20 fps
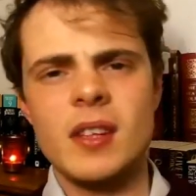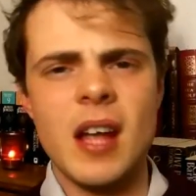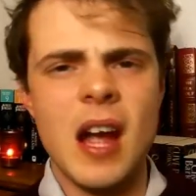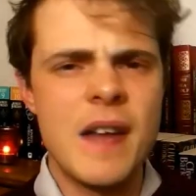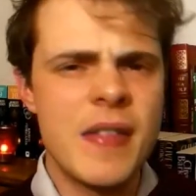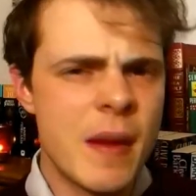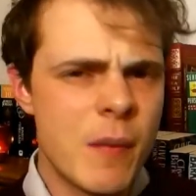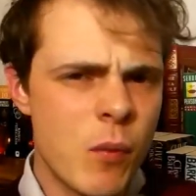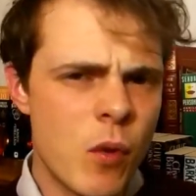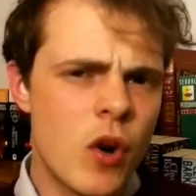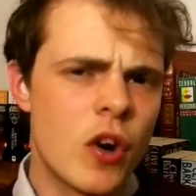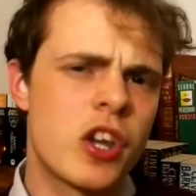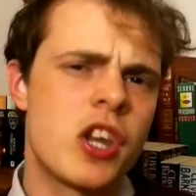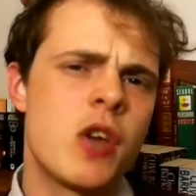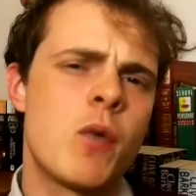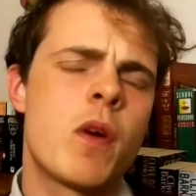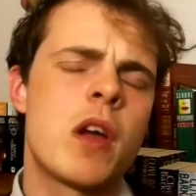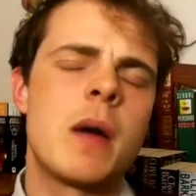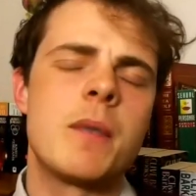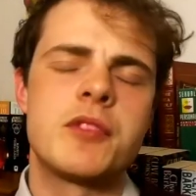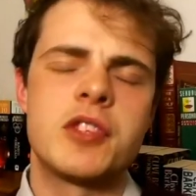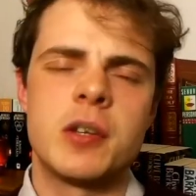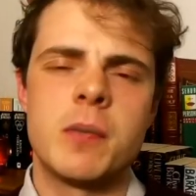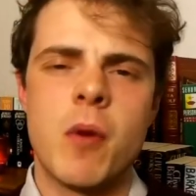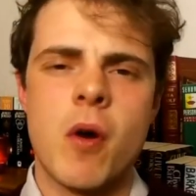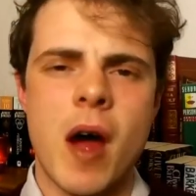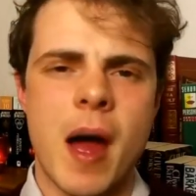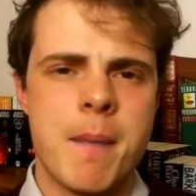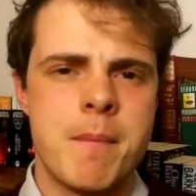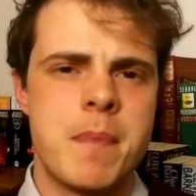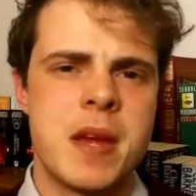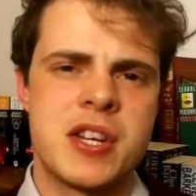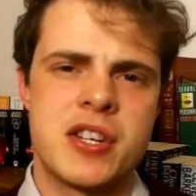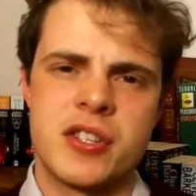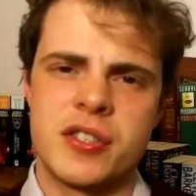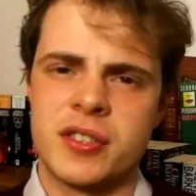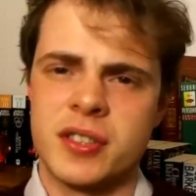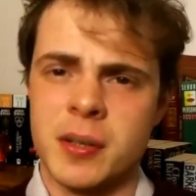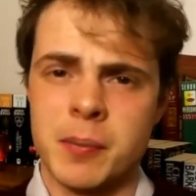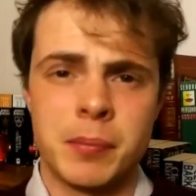and then work your way up to the more
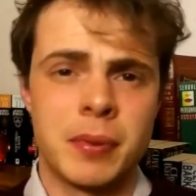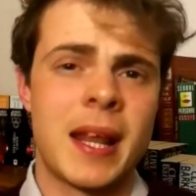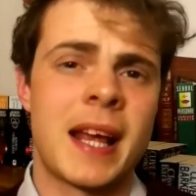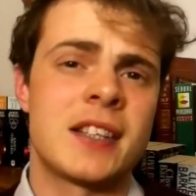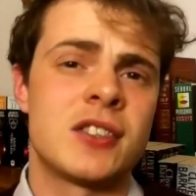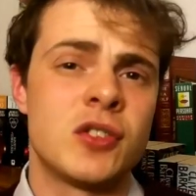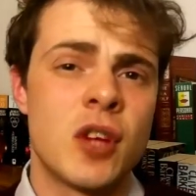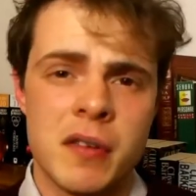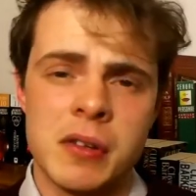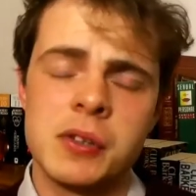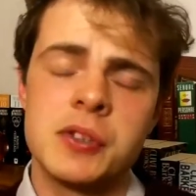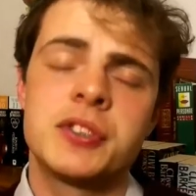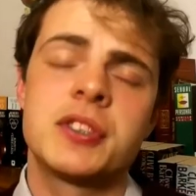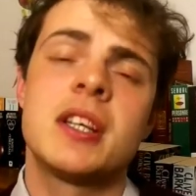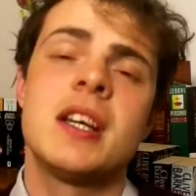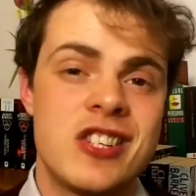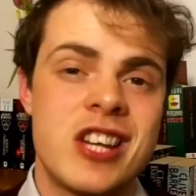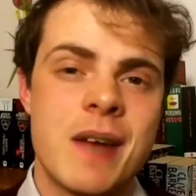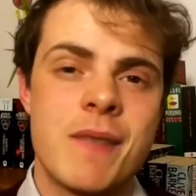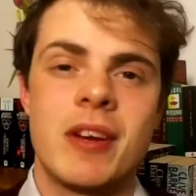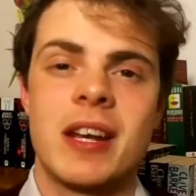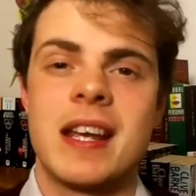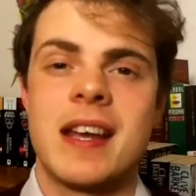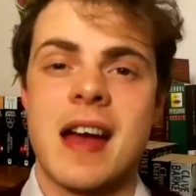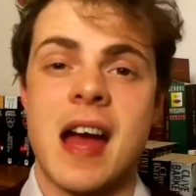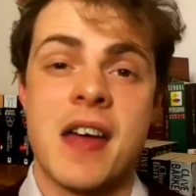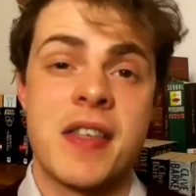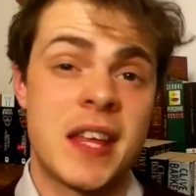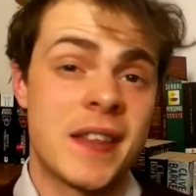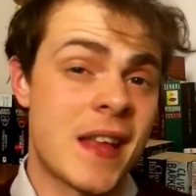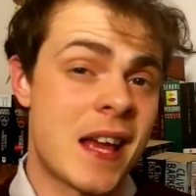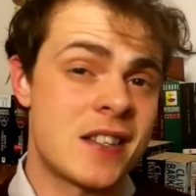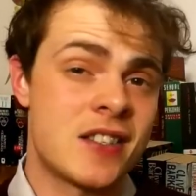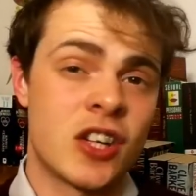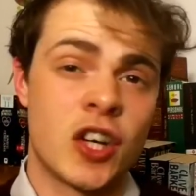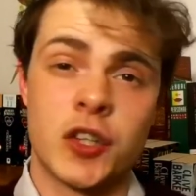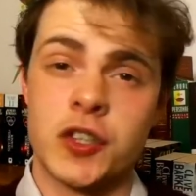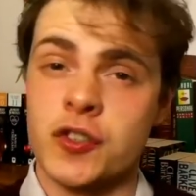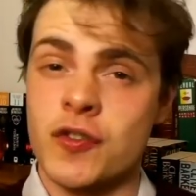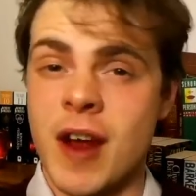ambitious, complex novels. Generally, I think that's a
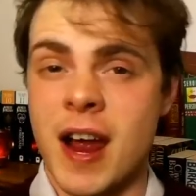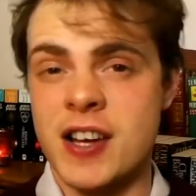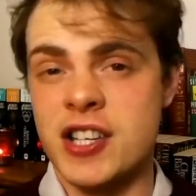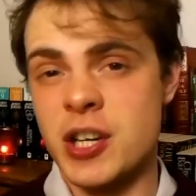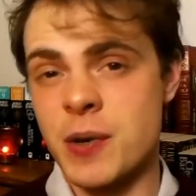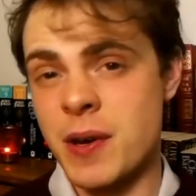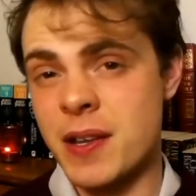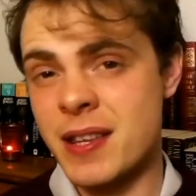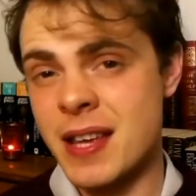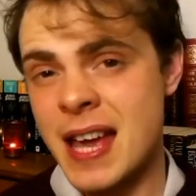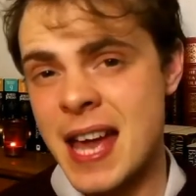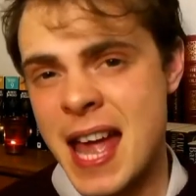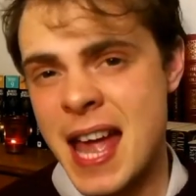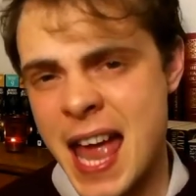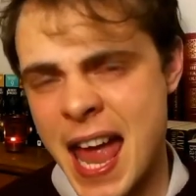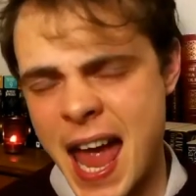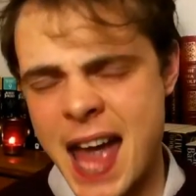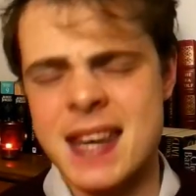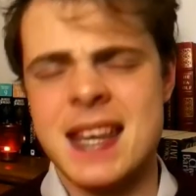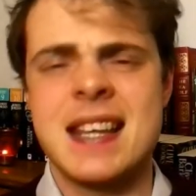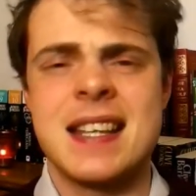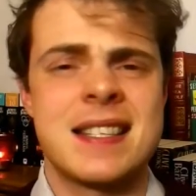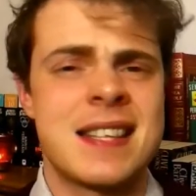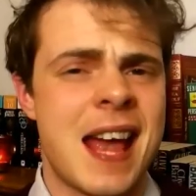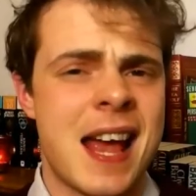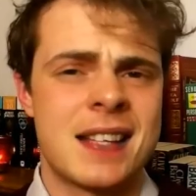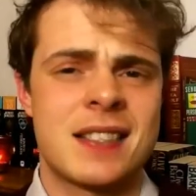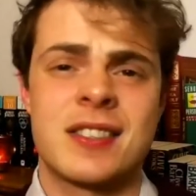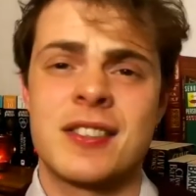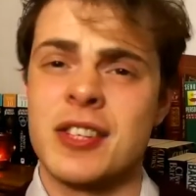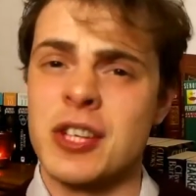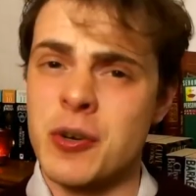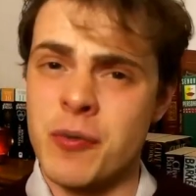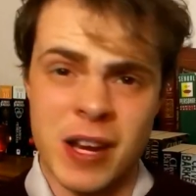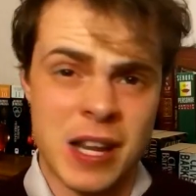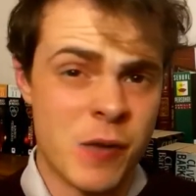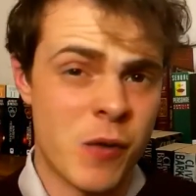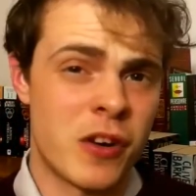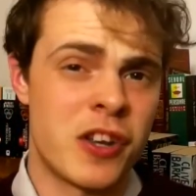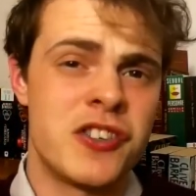good strategy with any task that you
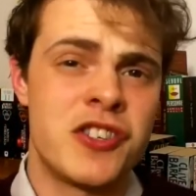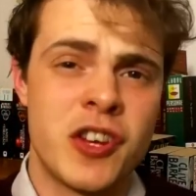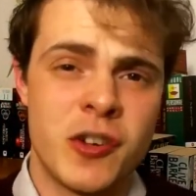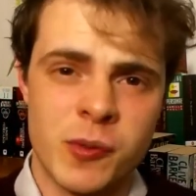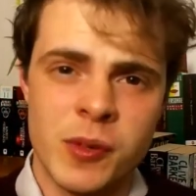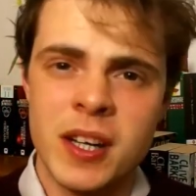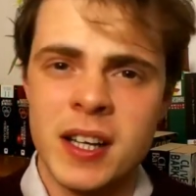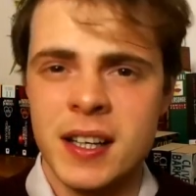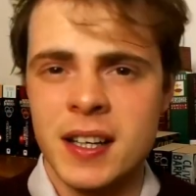really want to do.